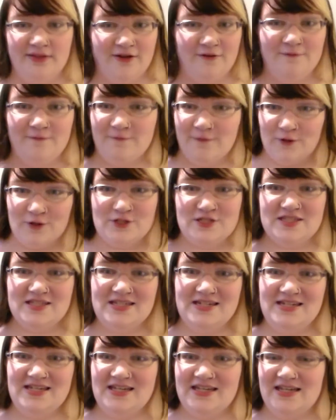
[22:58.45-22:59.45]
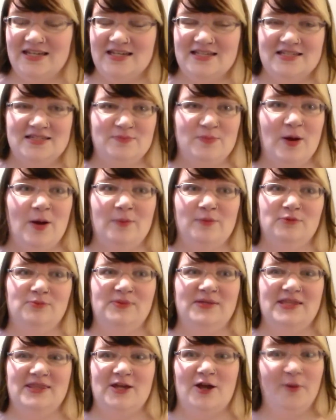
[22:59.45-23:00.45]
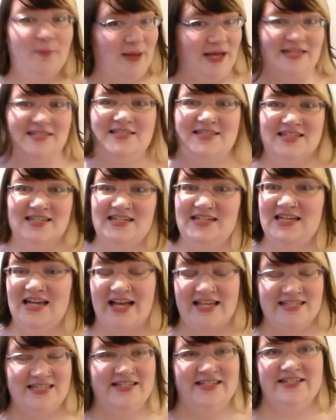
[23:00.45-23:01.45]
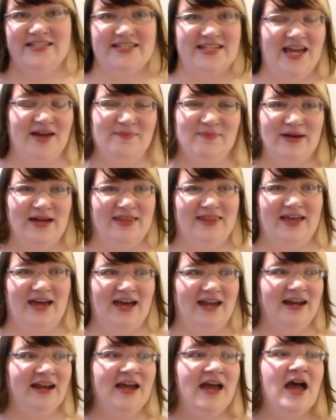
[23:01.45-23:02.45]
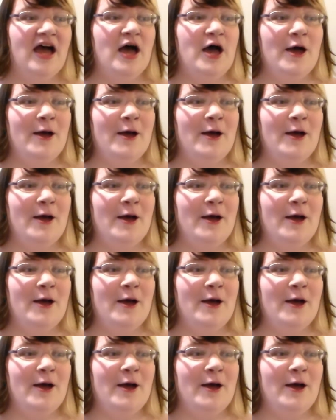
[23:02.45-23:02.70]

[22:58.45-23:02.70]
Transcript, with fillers: Their first C D is probably their best C D, I still stand by that,